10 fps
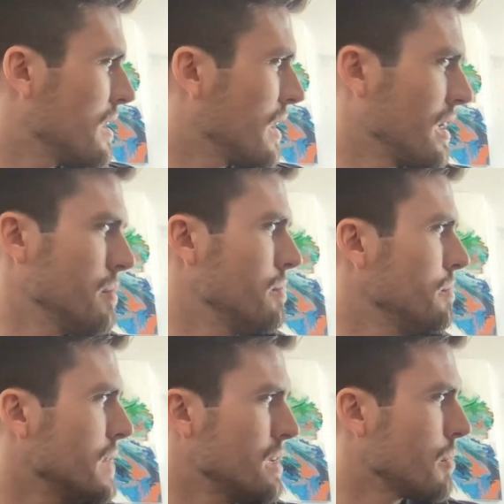a
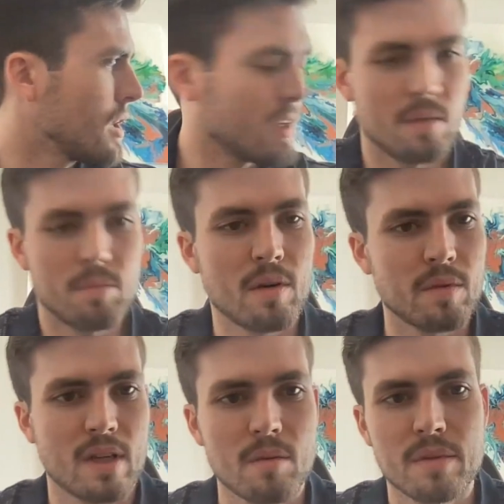mid-market
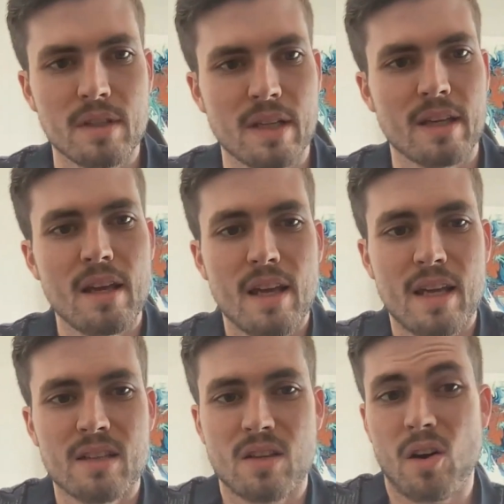public company, like
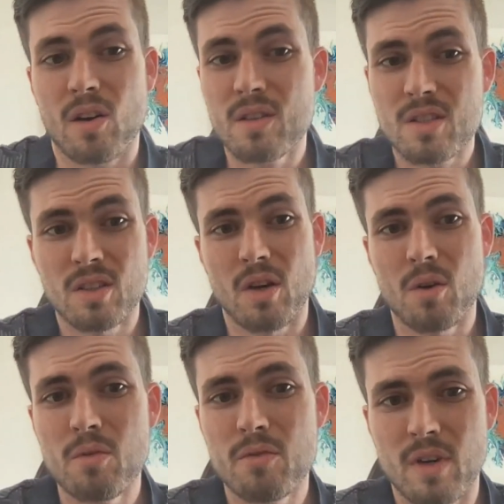it's hard to
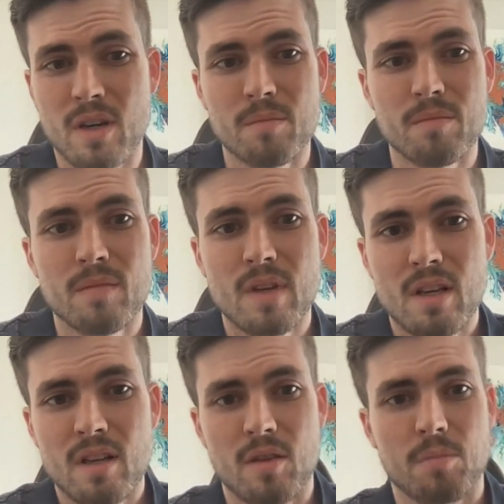go from
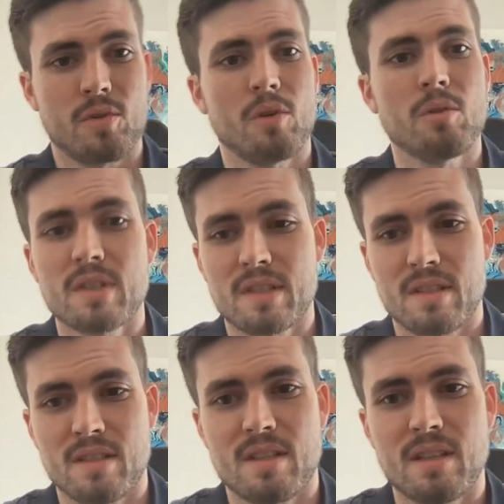the
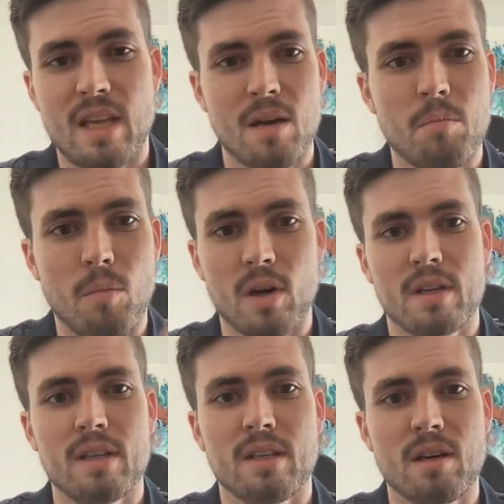processes that
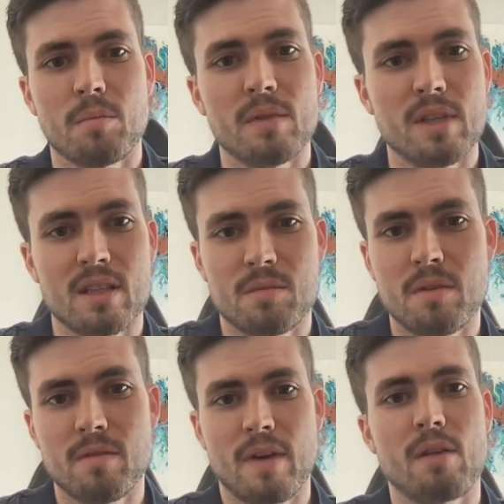marketing company has
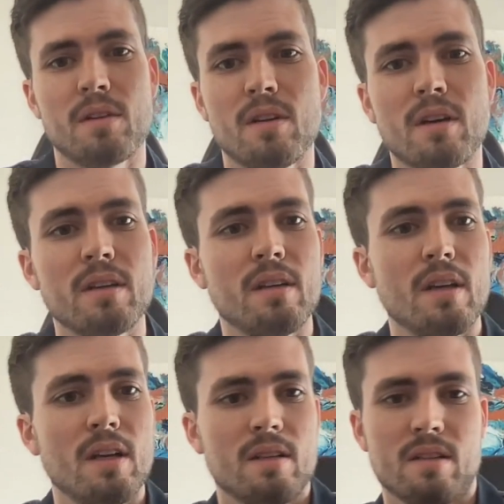been founded on
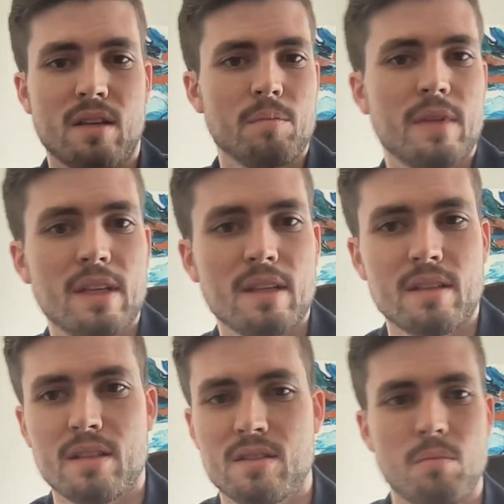to
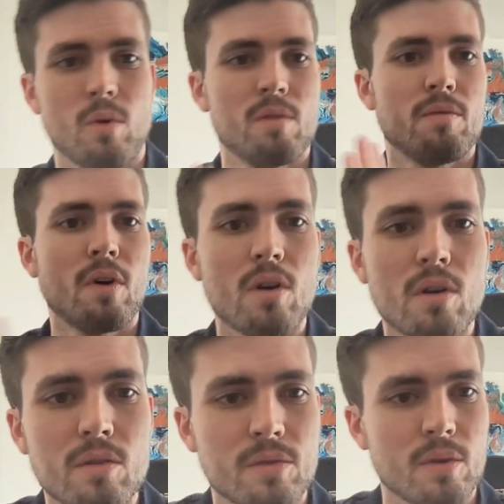something that's more
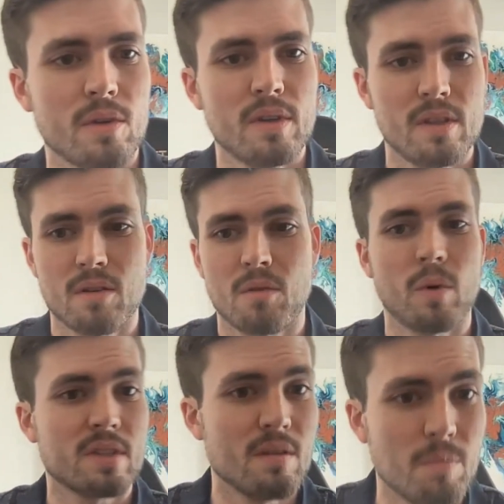involved or,
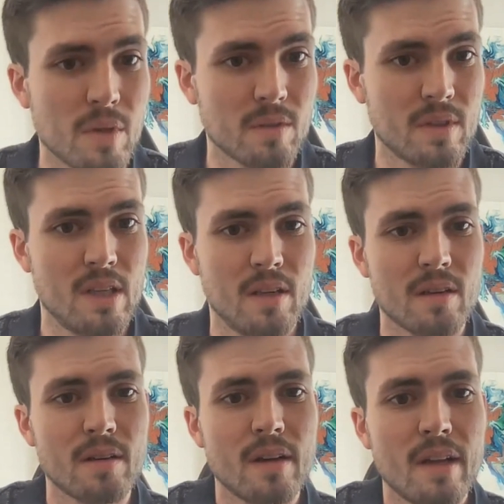wasn't built
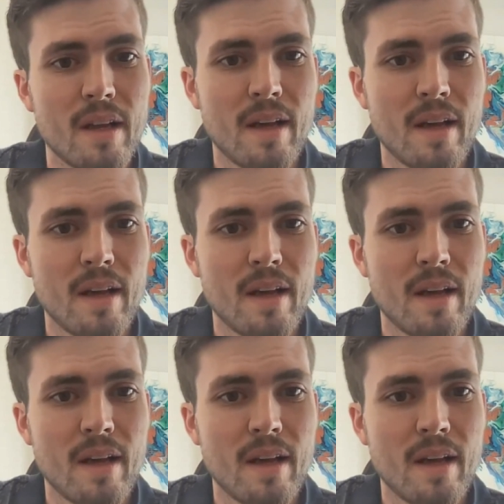here.